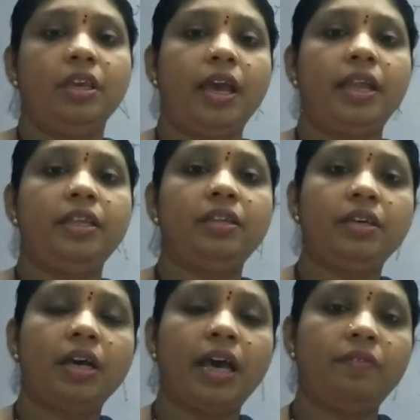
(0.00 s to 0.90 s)
and
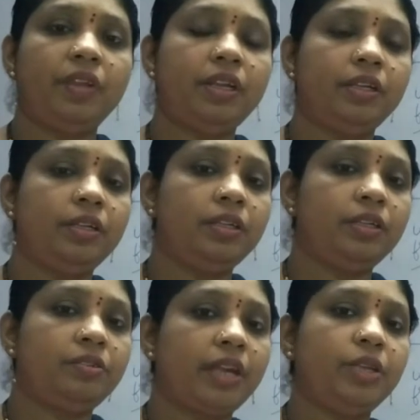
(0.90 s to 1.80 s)
I will
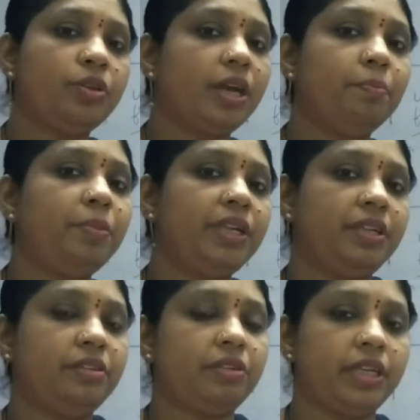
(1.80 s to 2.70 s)
try to complete
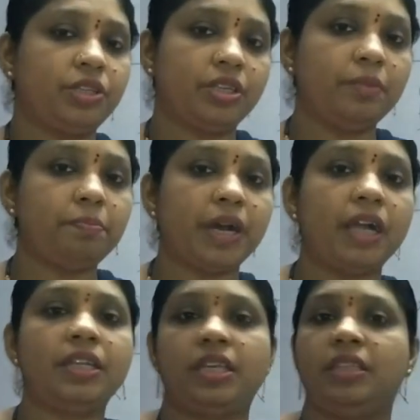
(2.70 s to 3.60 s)
introduction
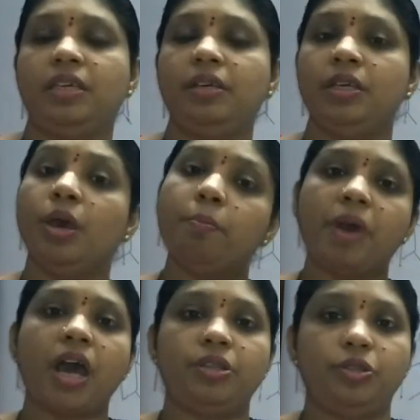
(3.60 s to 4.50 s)
part in the
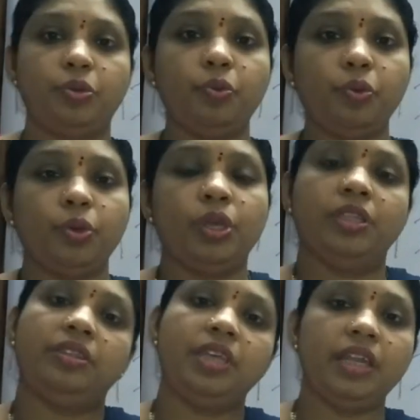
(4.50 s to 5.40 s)
part 2.
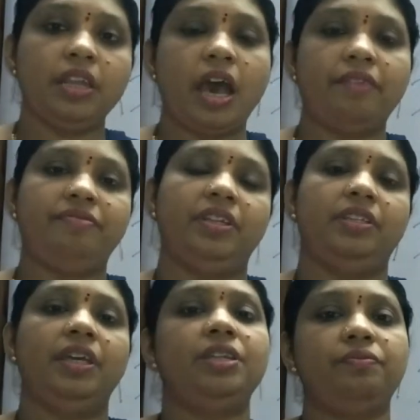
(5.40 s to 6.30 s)
Then after
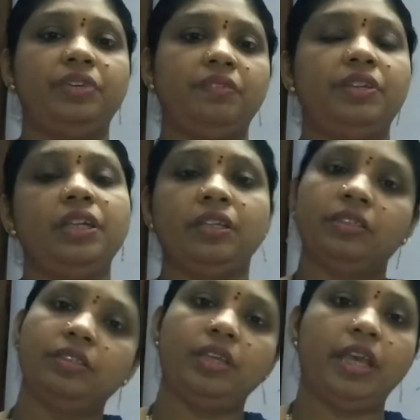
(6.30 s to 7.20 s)
that we will
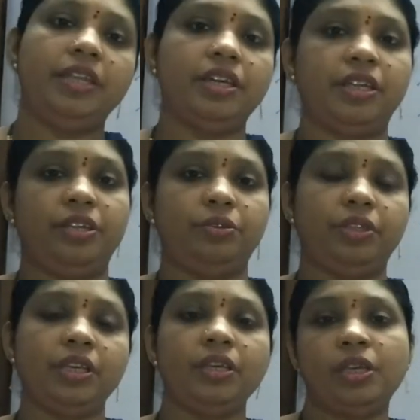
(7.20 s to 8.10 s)
enter into
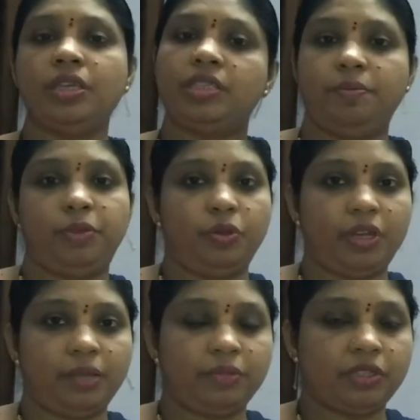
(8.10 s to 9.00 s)
the C
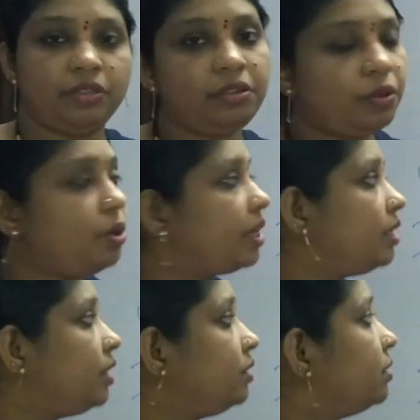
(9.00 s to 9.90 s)
programs. Okay
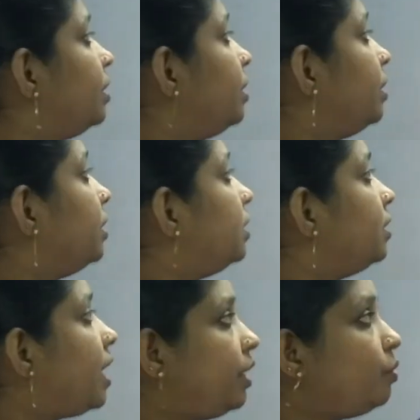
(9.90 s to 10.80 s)
then,
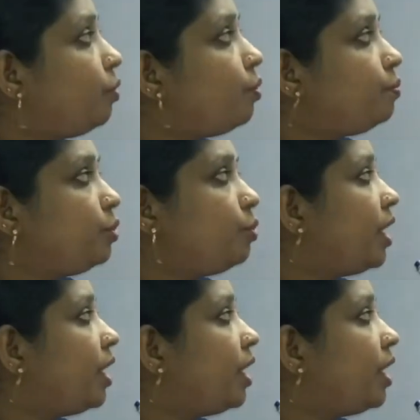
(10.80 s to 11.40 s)
I hope you